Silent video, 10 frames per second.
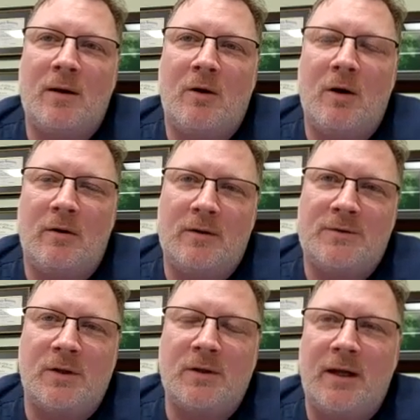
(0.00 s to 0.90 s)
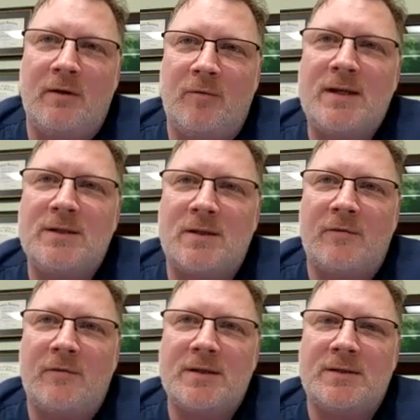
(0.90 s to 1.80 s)
or certainly a reason
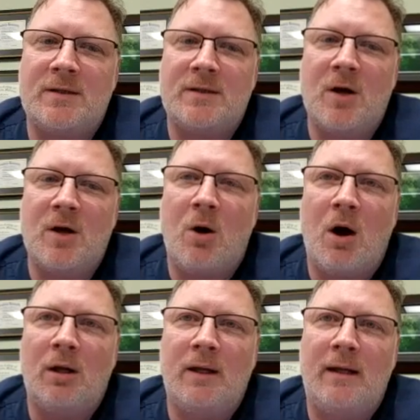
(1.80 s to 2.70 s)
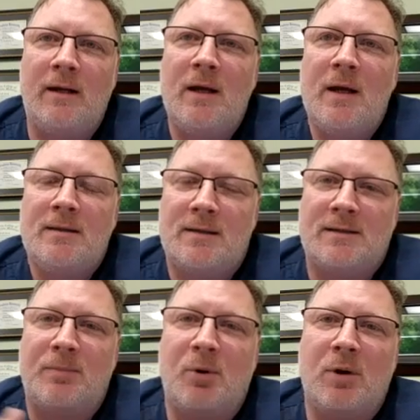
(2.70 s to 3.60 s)
for us to go all in to
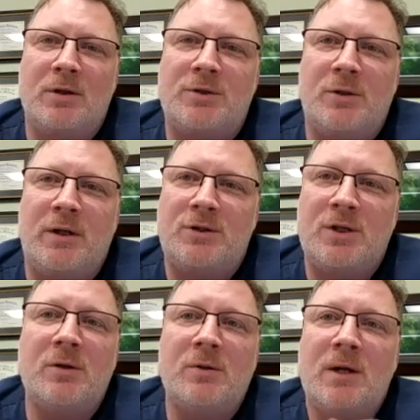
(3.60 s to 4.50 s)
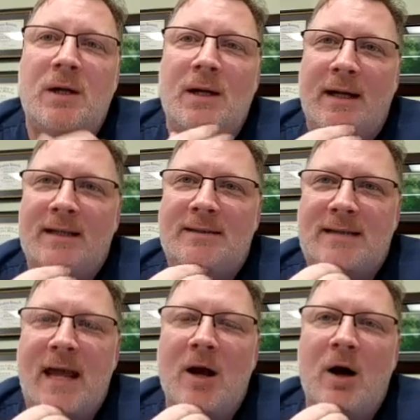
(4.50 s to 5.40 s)
support Judy Chu and
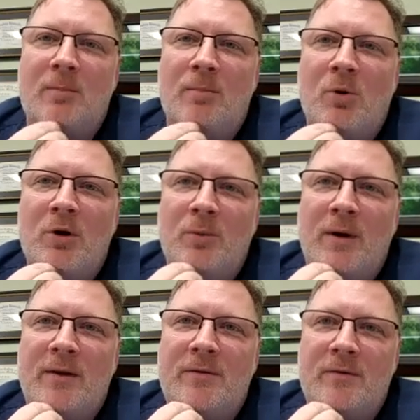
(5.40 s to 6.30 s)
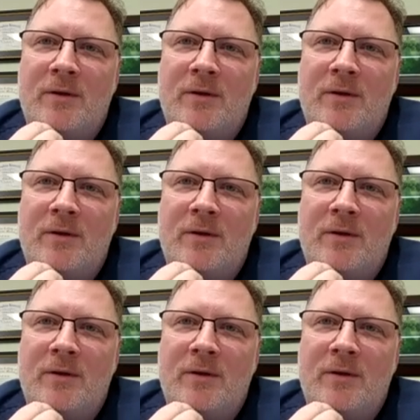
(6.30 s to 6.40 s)
stay on board with,